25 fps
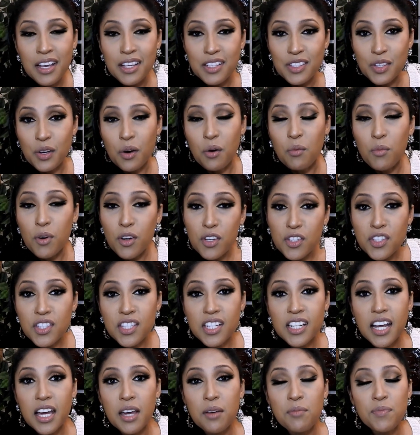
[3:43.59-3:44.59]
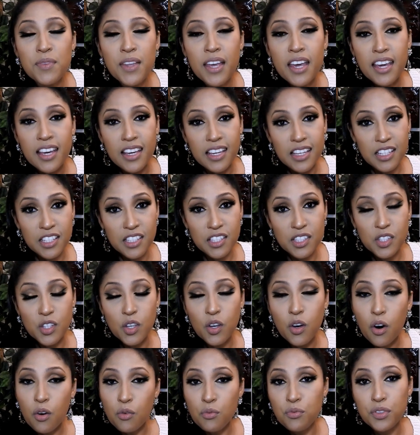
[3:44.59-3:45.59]
So Moissanite is
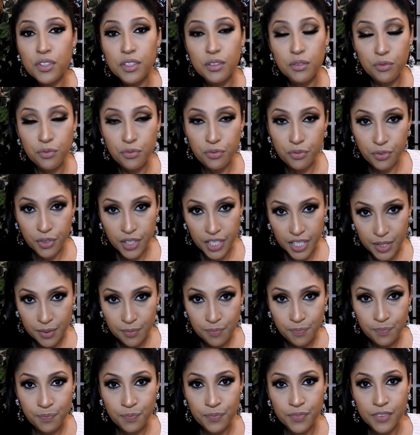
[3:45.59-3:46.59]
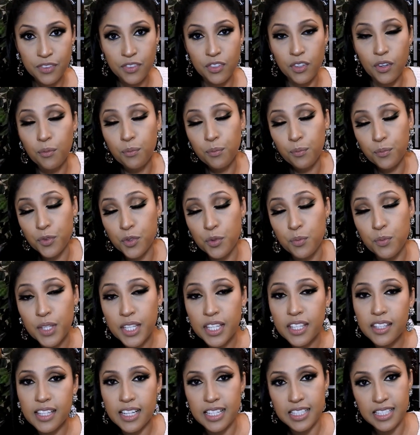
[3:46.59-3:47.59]
conflict free. So to
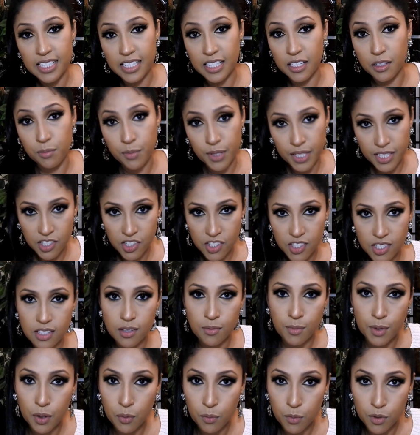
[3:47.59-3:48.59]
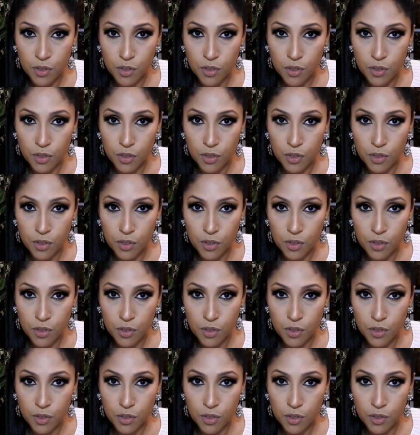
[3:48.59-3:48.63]
me, that's an advantage about